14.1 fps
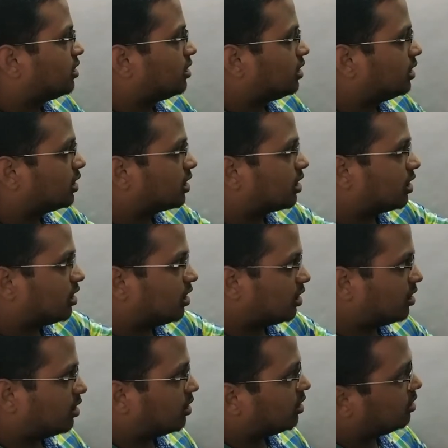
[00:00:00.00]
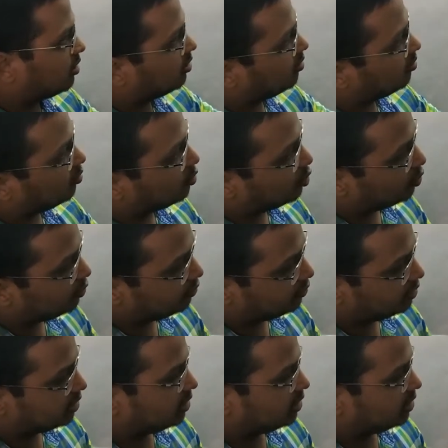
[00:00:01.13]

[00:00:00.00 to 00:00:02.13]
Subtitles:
in a conductor move